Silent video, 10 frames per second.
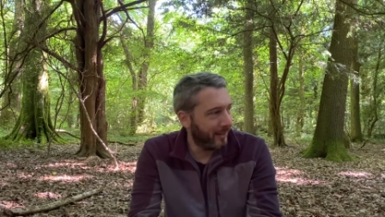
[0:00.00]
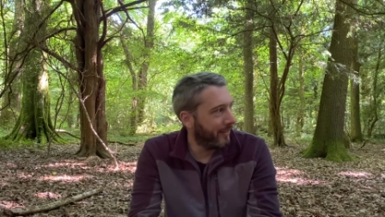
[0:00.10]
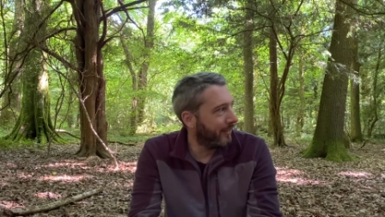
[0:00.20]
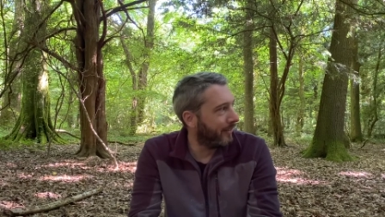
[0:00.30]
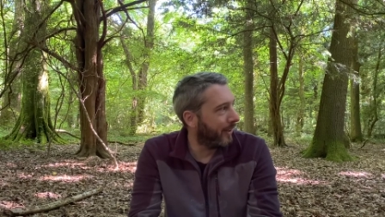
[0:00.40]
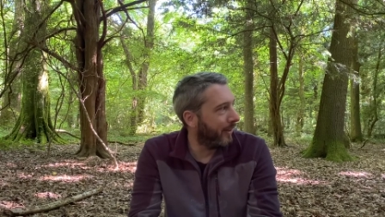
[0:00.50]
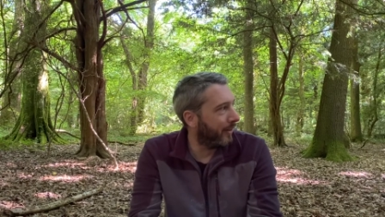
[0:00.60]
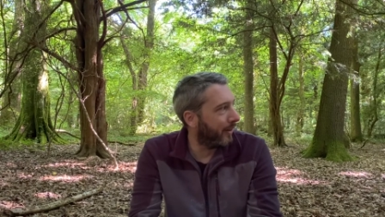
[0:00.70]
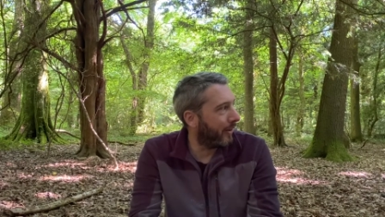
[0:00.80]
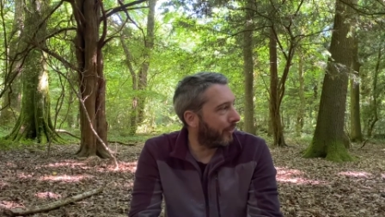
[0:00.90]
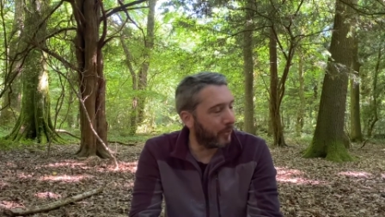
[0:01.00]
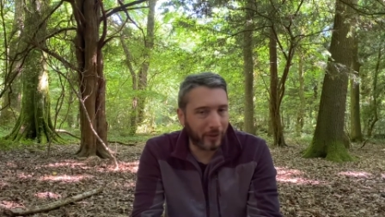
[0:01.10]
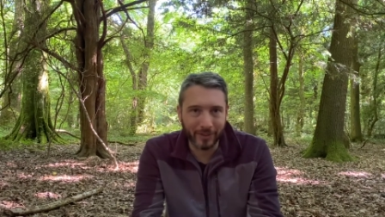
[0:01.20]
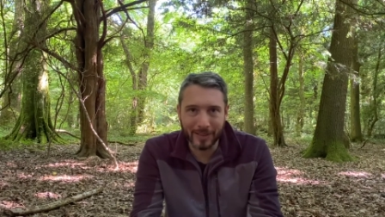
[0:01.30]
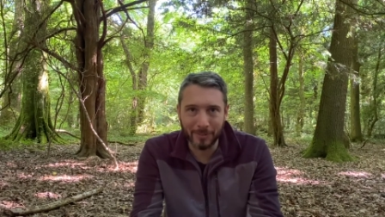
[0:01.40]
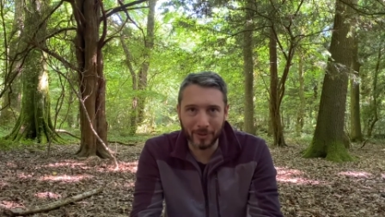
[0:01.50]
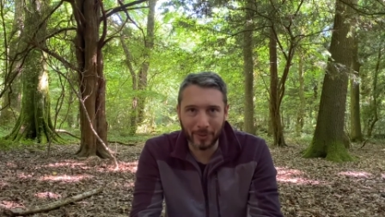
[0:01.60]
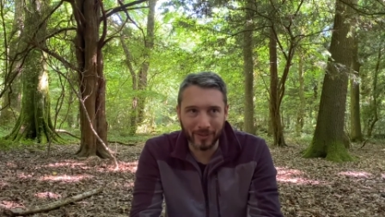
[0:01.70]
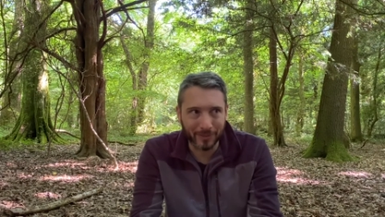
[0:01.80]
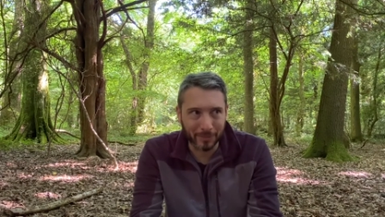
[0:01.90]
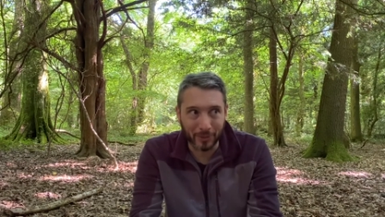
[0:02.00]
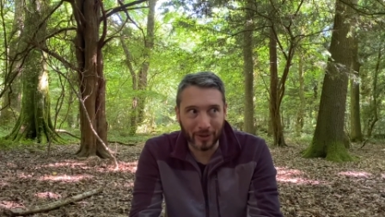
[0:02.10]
So I thought I'd keep it quite simple.